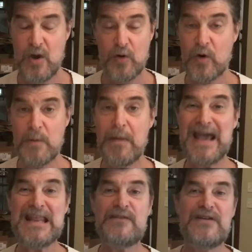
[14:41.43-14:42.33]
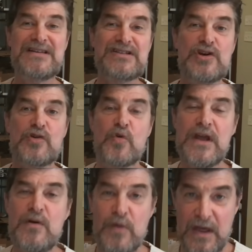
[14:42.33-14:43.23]
or might even
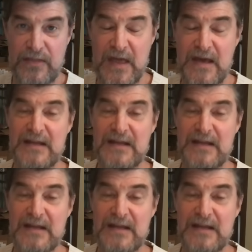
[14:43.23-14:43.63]
disagree with,